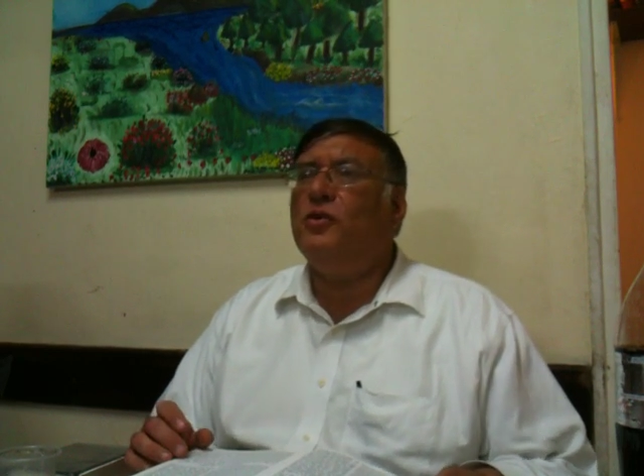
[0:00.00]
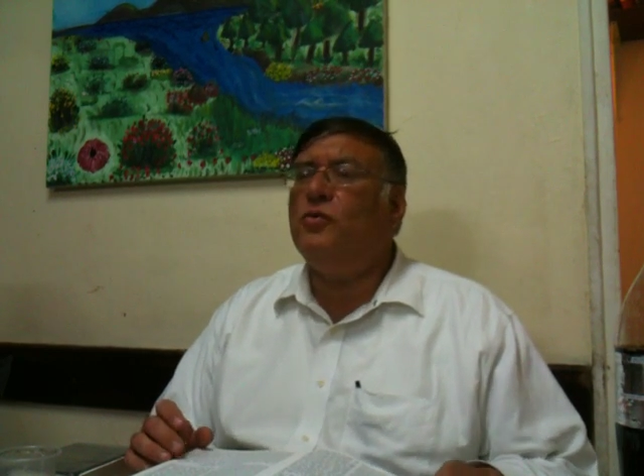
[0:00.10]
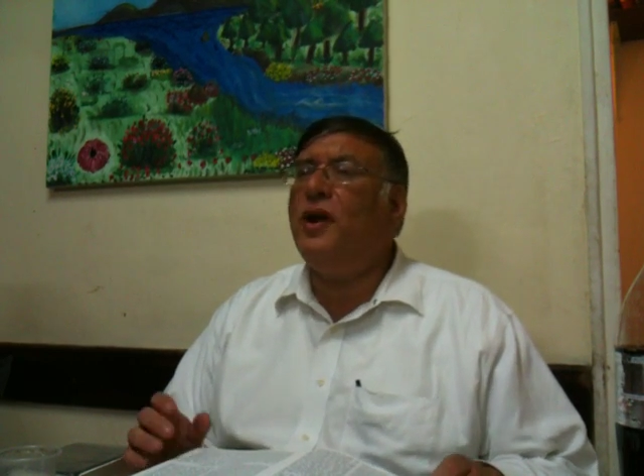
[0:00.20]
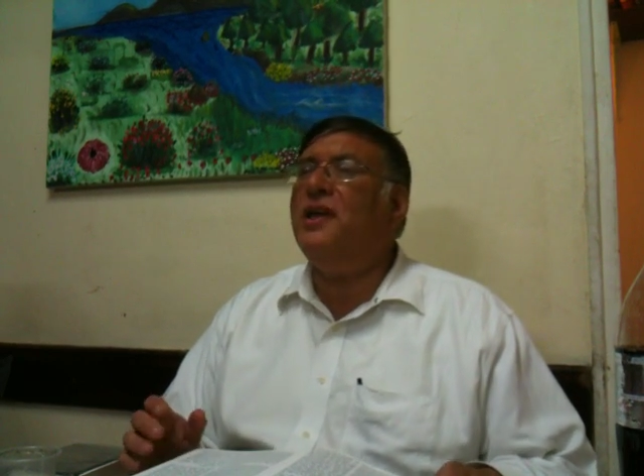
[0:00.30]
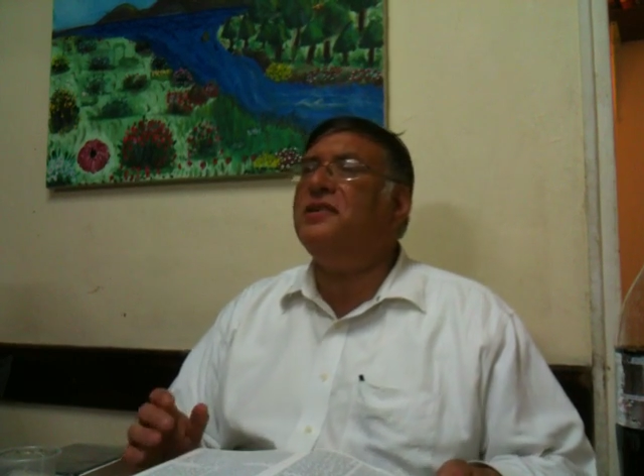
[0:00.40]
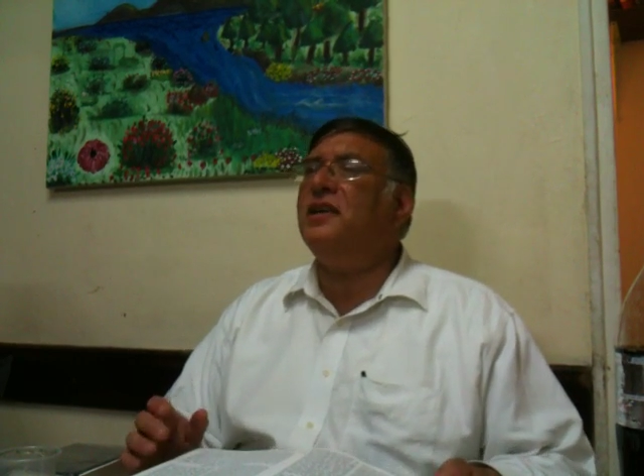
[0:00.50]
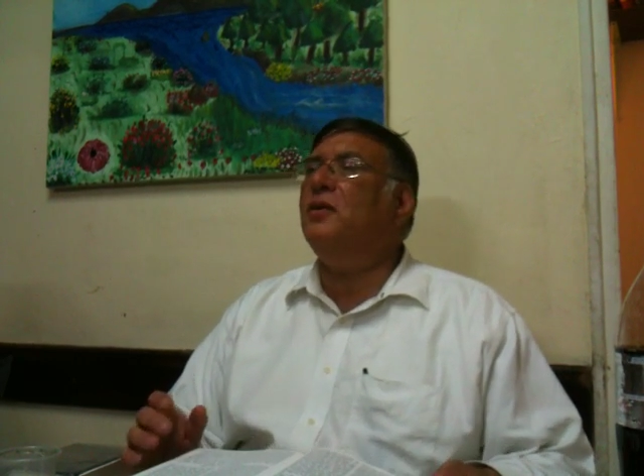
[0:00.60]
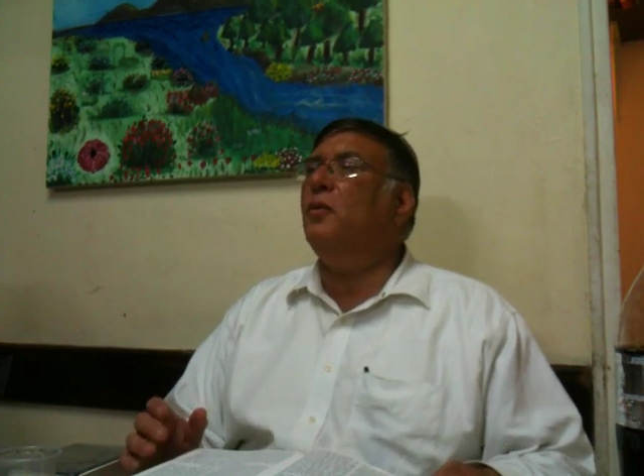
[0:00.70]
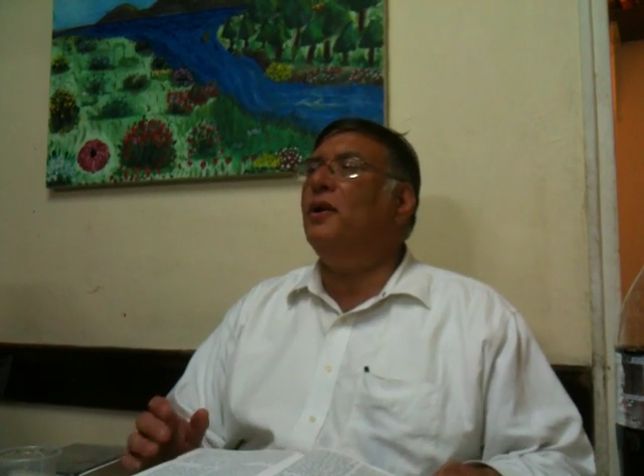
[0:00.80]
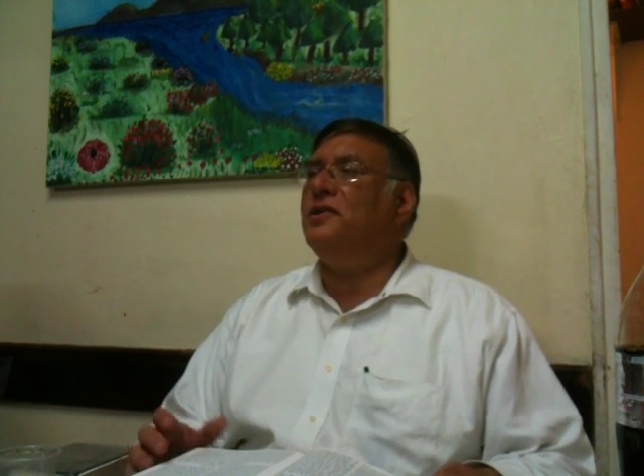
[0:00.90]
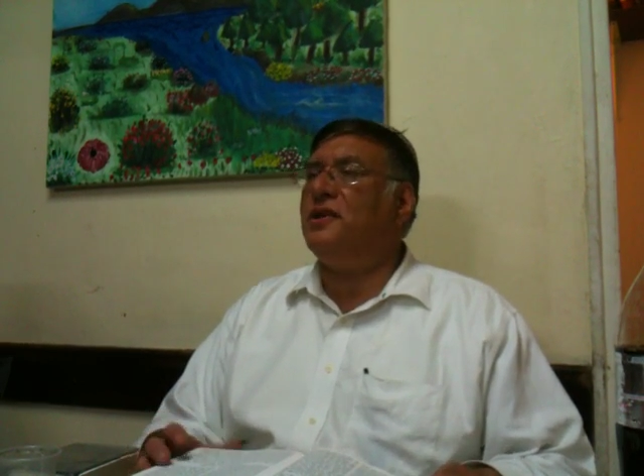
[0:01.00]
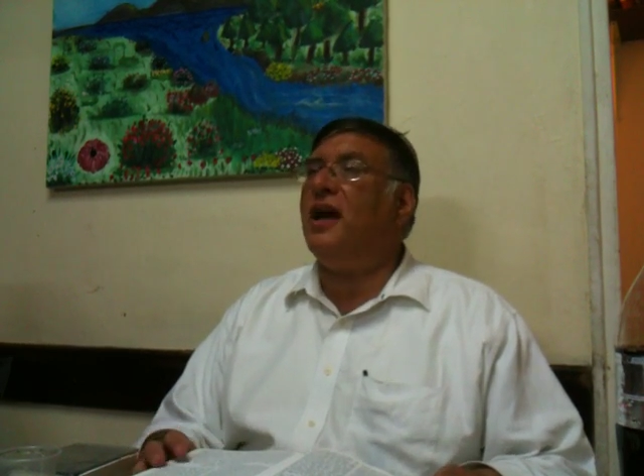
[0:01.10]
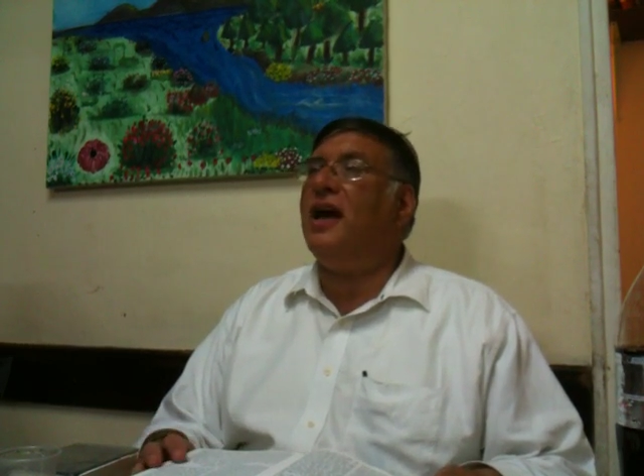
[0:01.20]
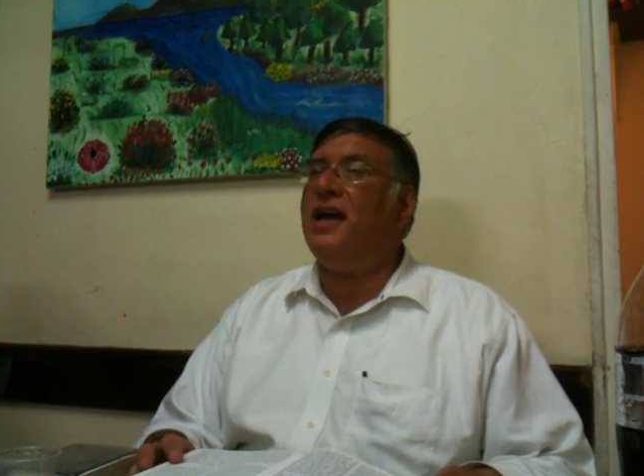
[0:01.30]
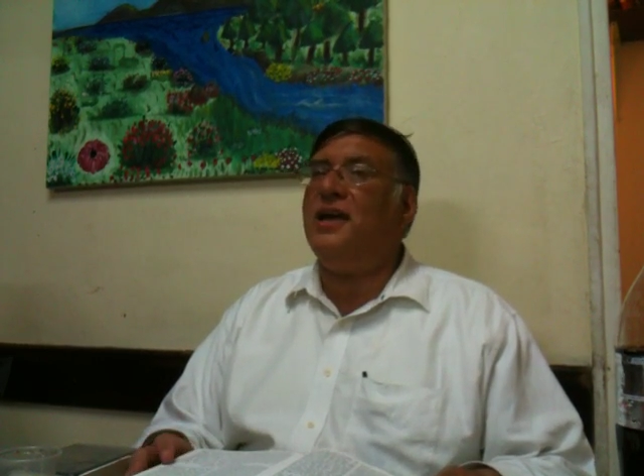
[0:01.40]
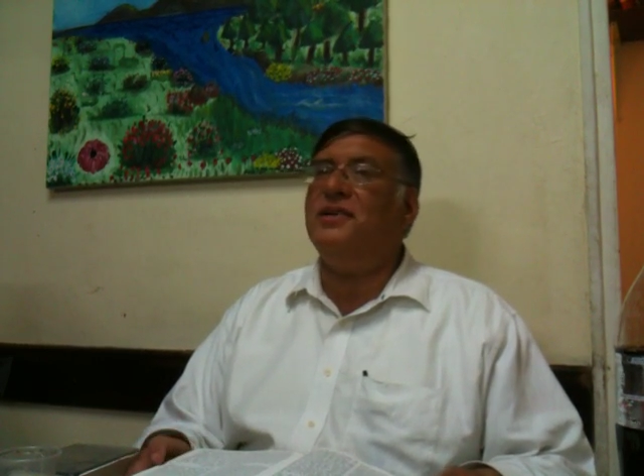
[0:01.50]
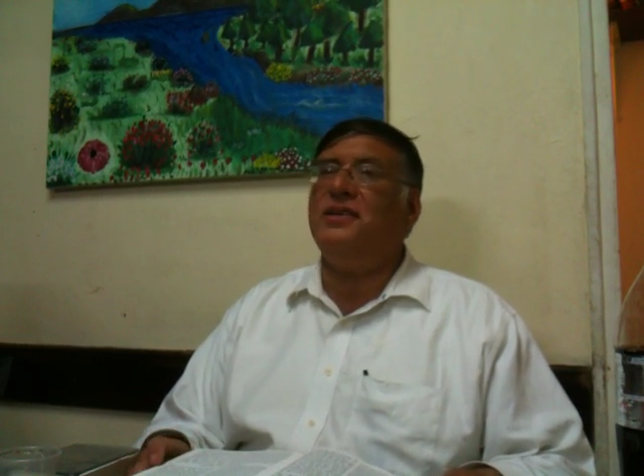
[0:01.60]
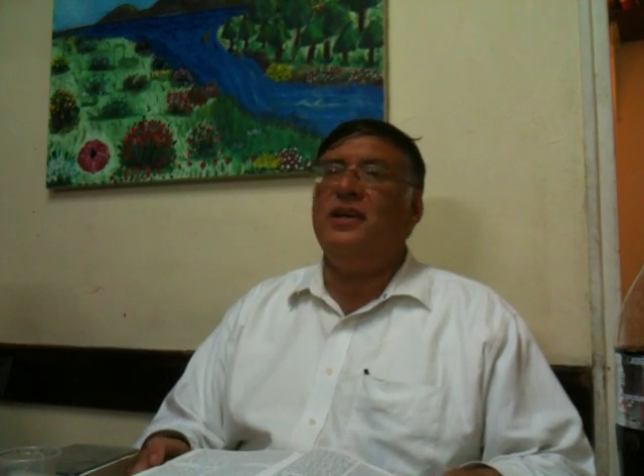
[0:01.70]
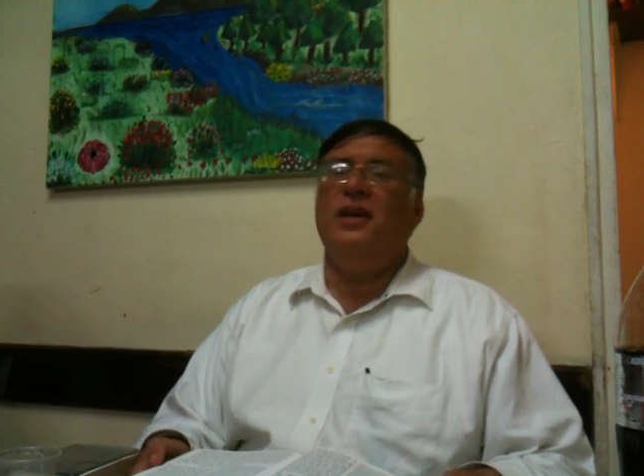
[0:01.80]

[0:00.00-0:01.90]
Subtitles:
raising one's eyes.